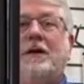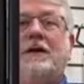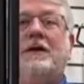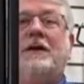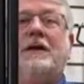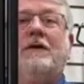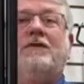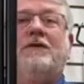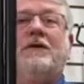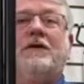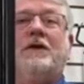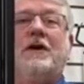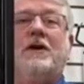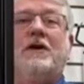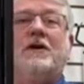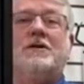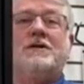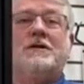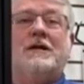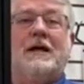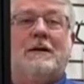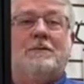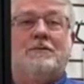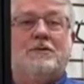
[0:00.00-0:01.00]
the different 7 8
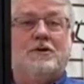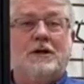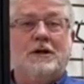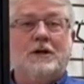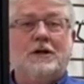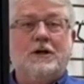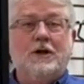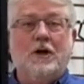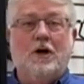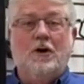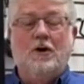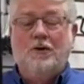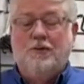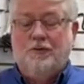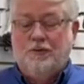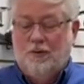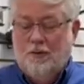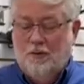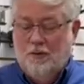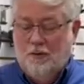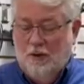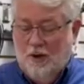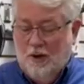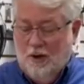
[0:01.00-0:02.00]
steps you need to go
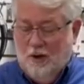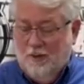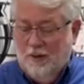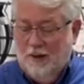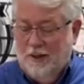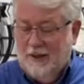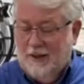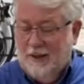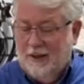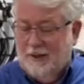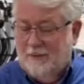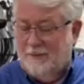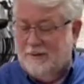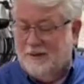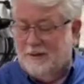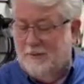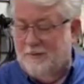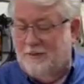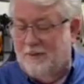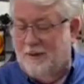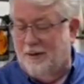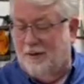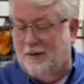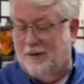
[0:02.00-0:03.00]
through when it comes
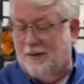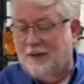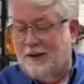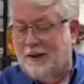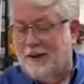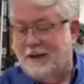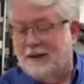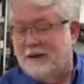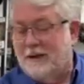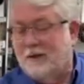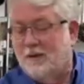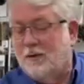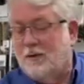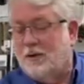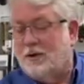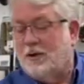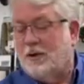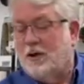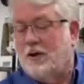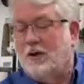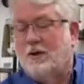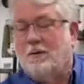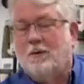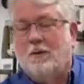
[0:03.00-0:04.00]
to building these. And we'll
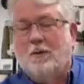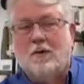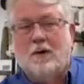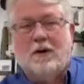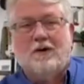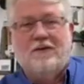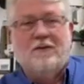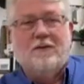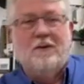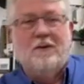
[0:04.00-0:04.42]
show you more